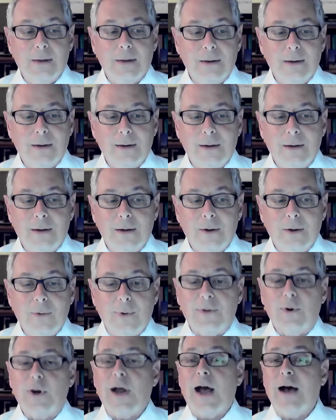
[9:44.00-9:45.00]
Whether
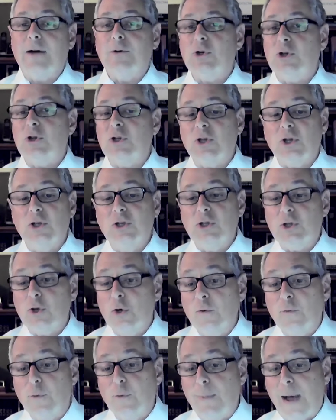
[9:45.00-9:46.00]
couched as concern
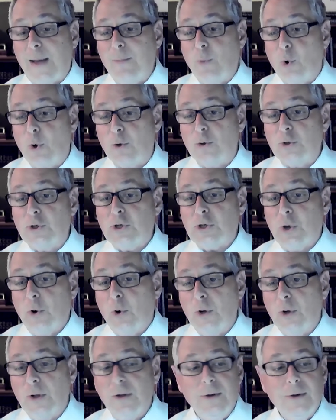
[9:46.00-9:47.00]
for my mortal
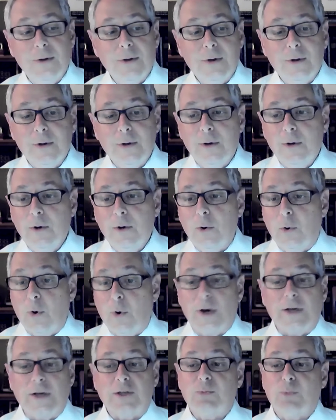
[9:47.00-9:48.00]
soul, or an
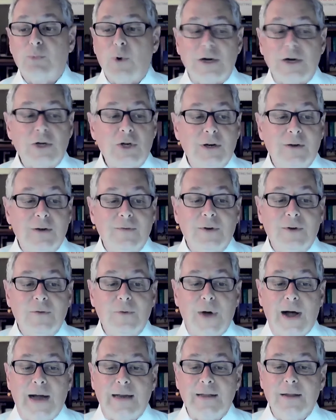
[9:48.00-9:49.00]
expression of
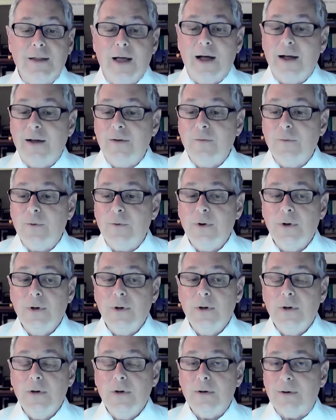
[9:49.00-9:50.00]
divine love,
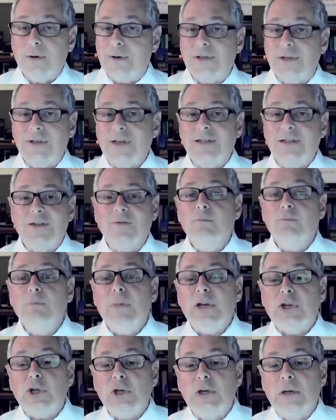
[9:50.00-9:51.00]
or a sense of
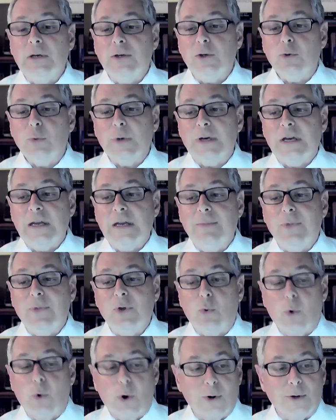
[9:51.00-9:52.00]
mission to redeem the
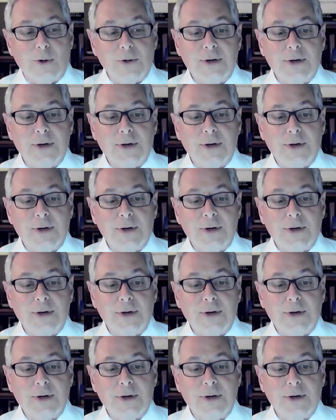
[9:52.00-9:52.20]
world,